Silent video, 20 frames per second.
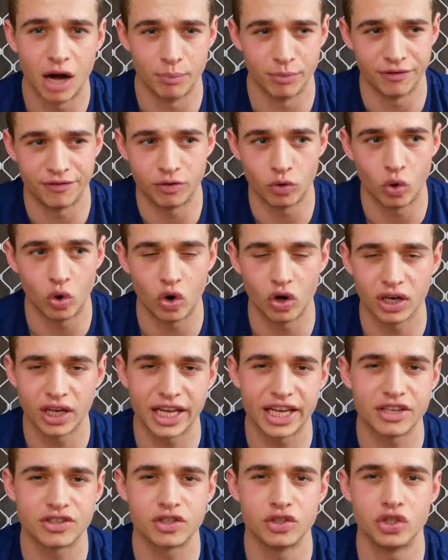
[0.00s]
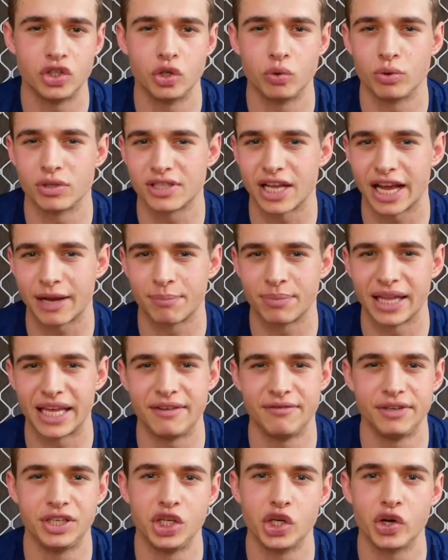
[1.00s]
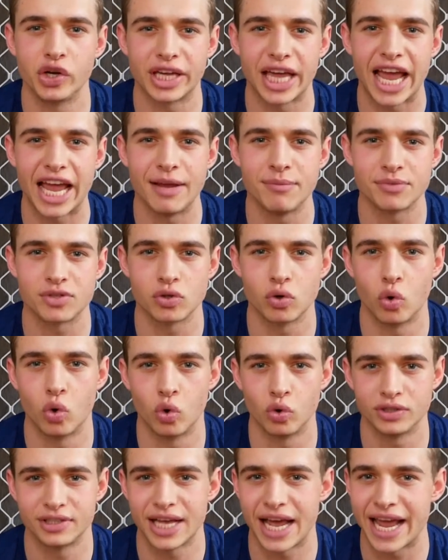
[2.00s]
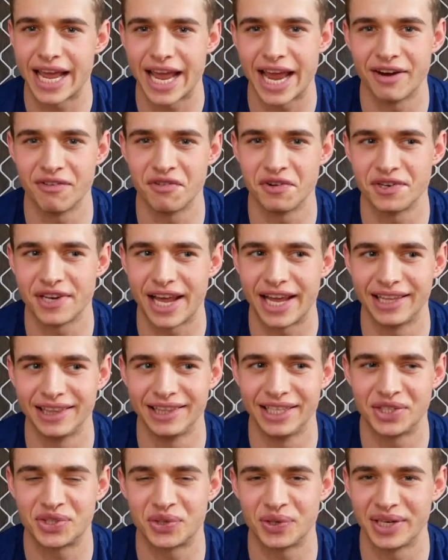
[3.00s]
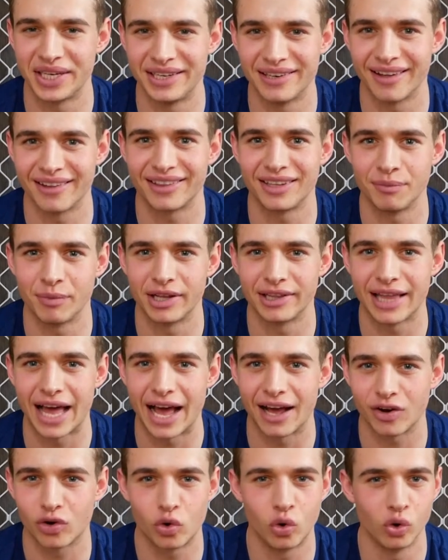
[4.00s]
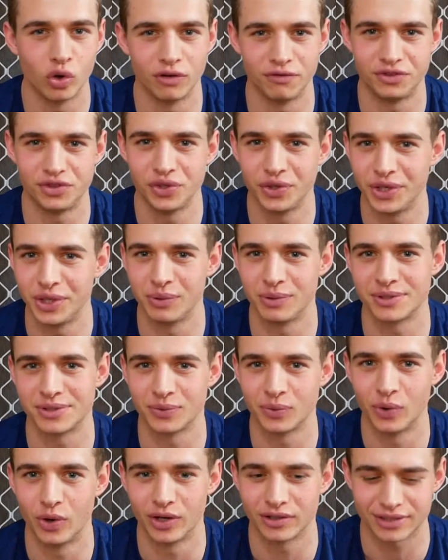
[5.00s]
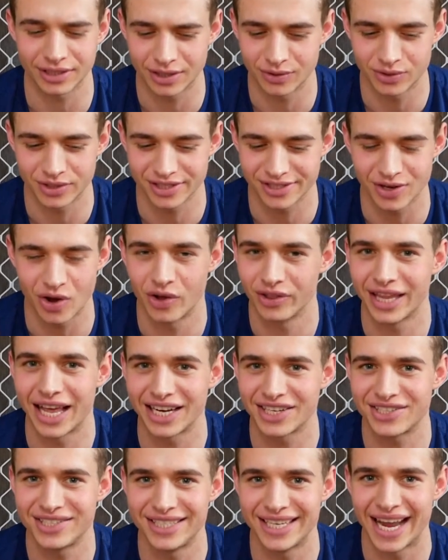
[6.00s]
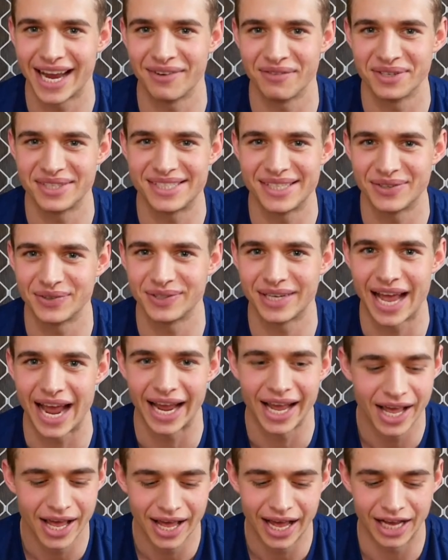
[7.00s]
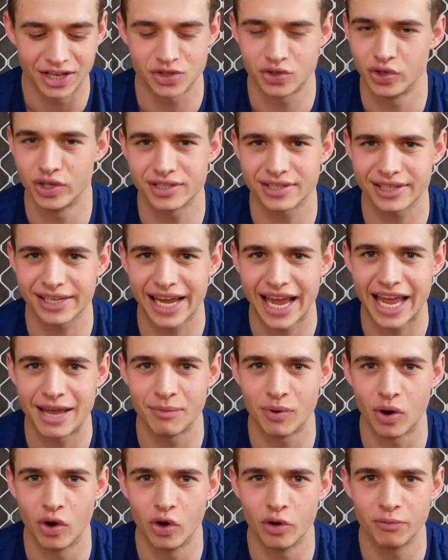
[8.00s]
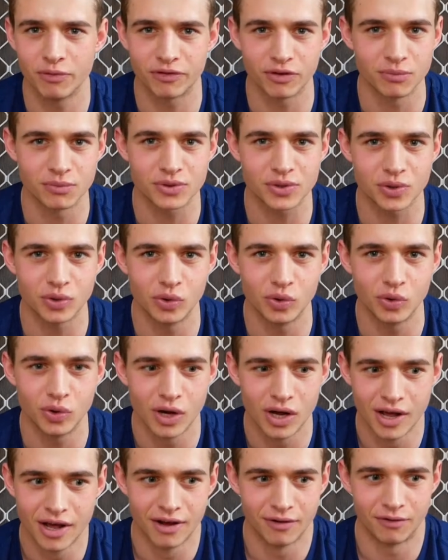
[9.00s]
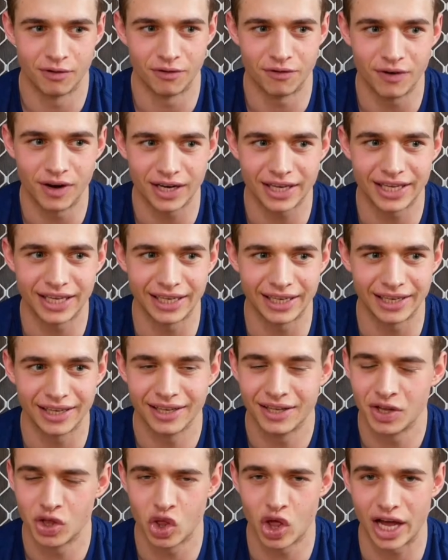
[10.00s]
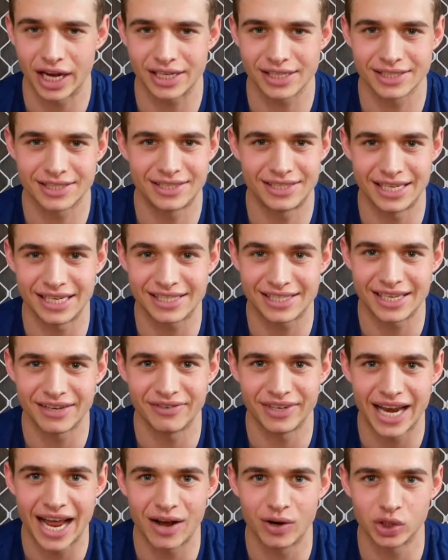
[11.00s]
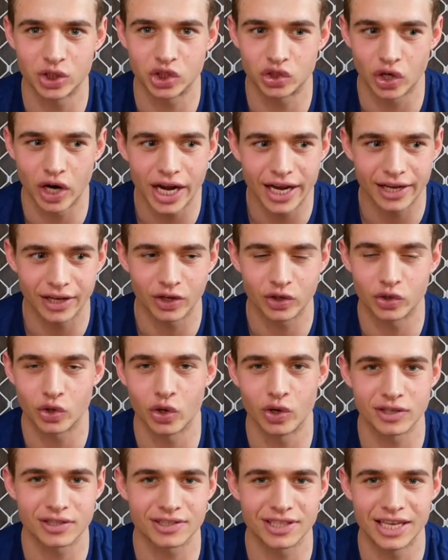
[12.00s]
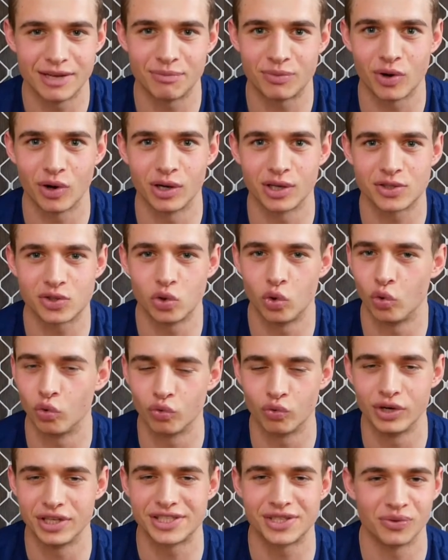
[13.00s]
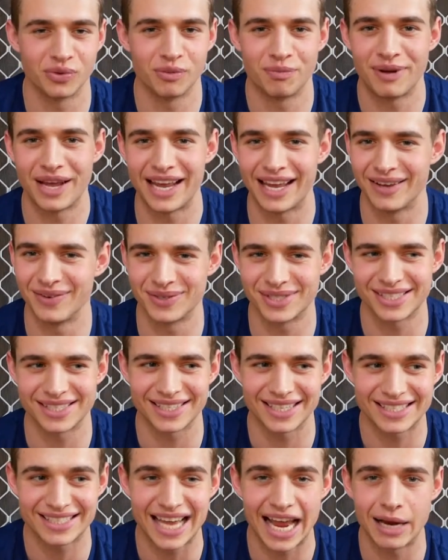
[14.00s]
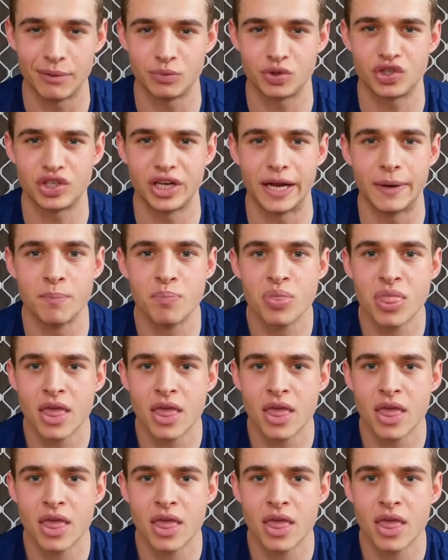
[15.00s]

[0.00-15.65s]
before, all I used to do was like play video games all day, every day, literally nothing like that. Call of Duty was the worst. Like, I was just on that shit every single day. As soon as I came home from school, for fucking like 6-7 hours straight, go to sleep, go to school, rinse and repeat. It was just the same shit,